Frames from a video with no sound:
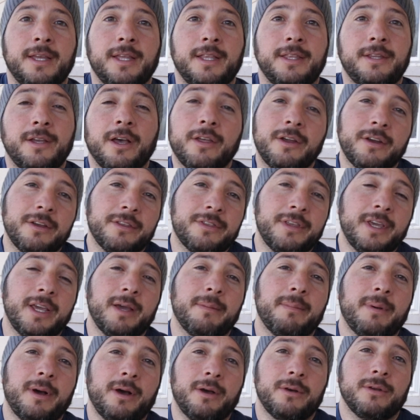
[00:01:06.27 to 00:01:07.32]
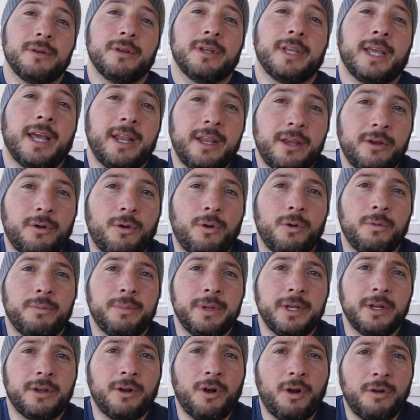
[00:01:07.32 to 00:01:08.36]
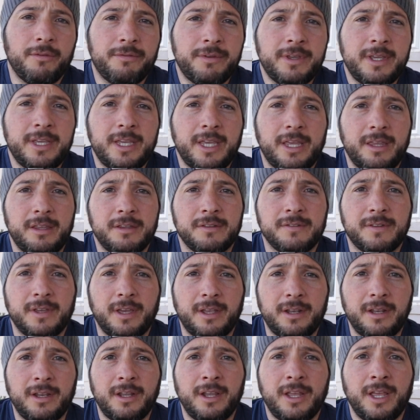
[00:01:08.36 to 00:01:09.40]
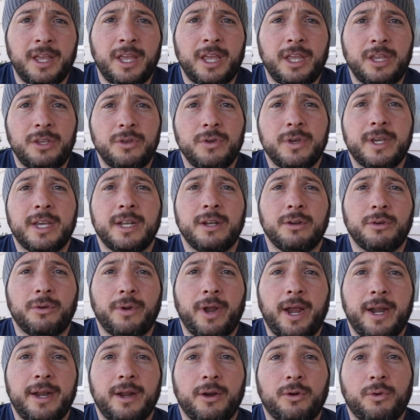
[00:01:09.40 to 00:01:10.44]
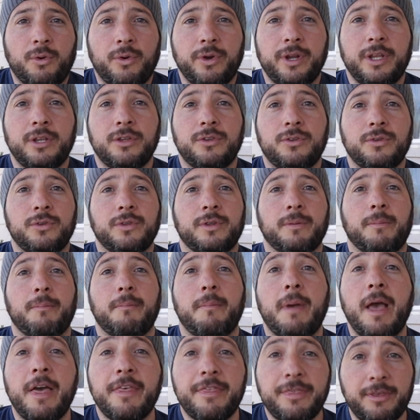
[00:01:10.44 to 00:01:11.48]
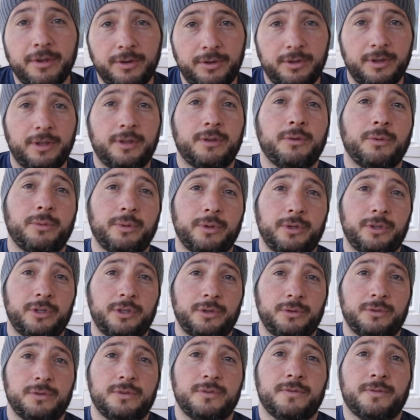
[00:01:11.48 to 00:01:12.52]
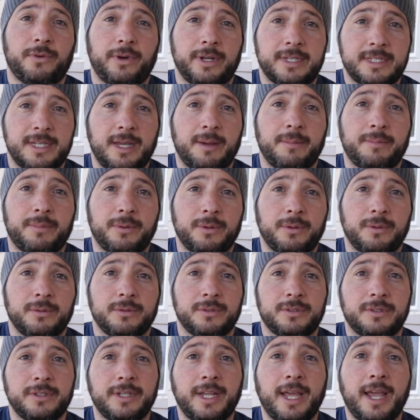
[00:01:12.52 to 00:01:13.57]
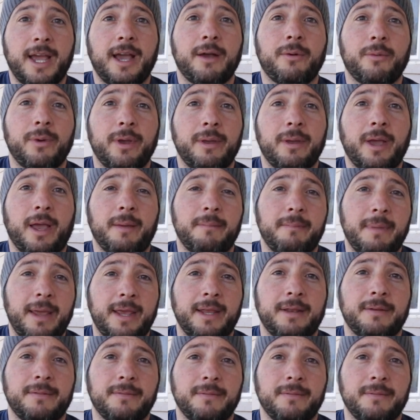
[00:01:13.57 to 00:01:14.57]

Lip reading: The other thing about getting whole bean coffee is that you can grind according to the method that you will use. For example, today I made